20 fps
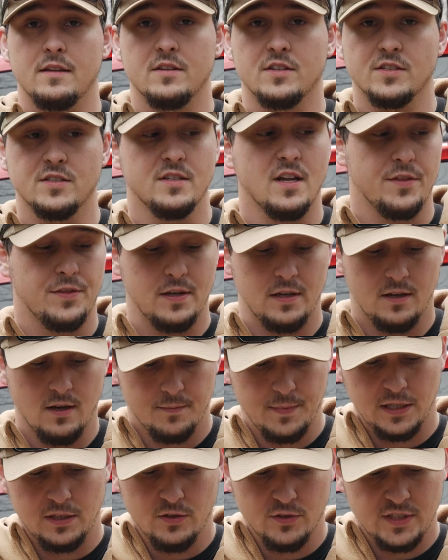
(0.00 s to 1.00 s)
There's nothing
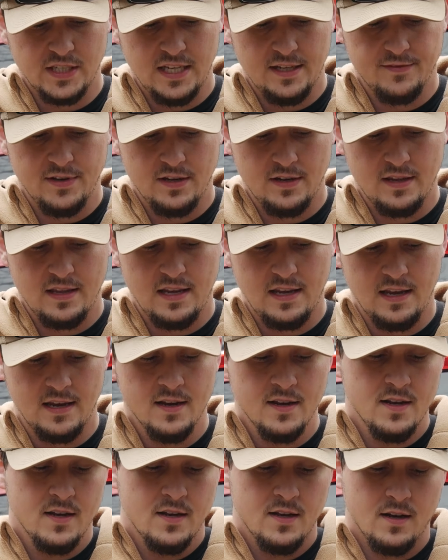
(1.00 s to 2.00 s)
coming loose. Even the
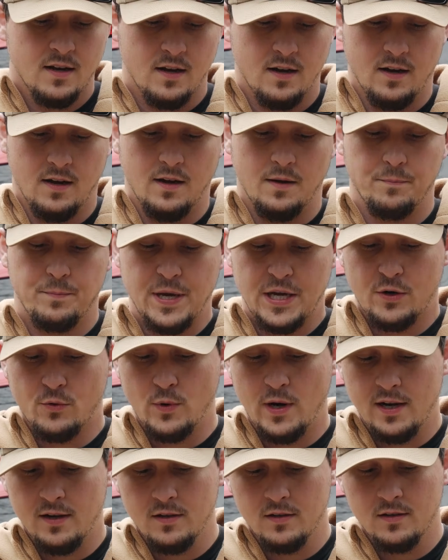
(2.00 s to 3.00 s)
pick
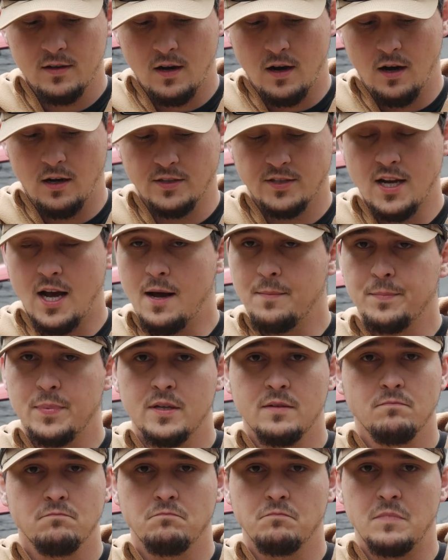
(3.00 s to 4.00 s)
rail on top
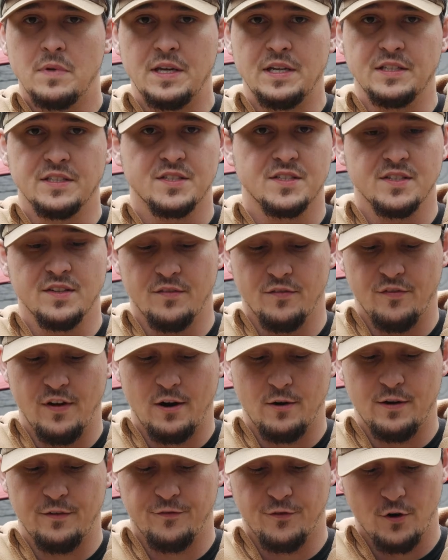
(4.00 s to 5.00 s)
is
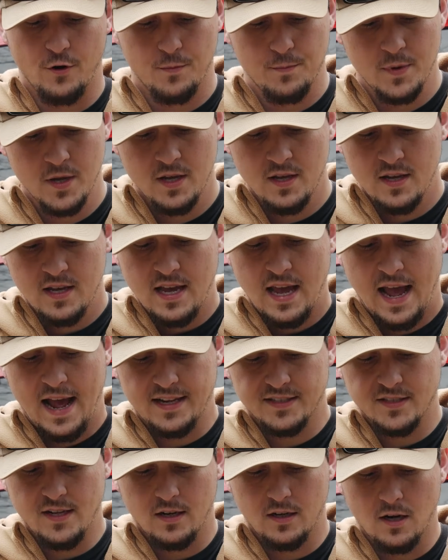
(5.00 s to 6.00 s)
very firm,
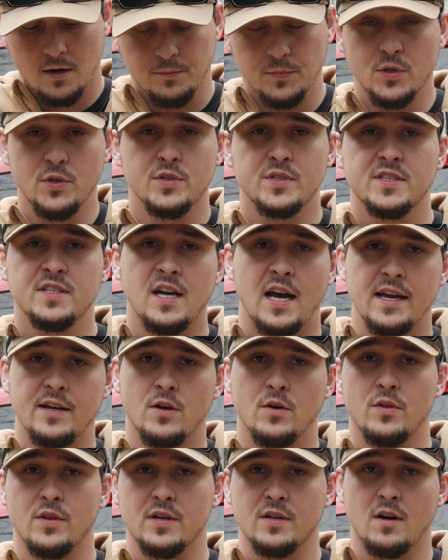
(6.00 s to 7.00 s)
has not come loose. I
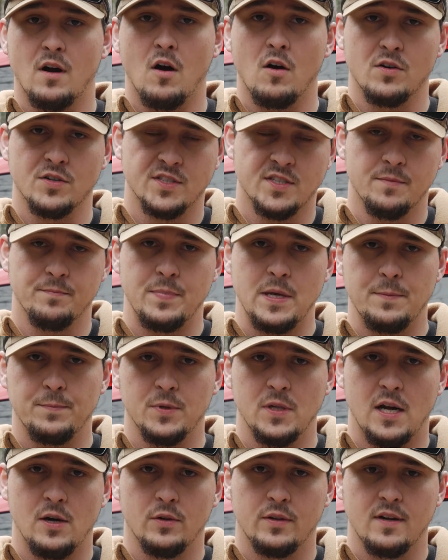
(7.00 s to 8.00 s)
know there are some
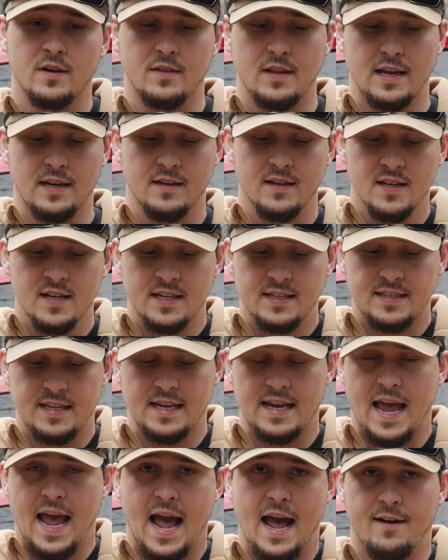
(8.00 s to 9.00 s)
people out there that
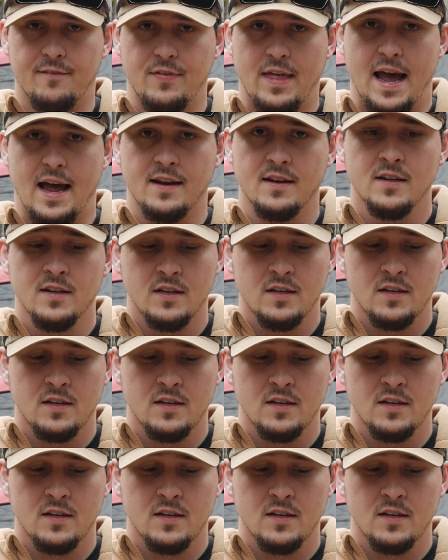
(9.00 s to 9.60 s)
did have that,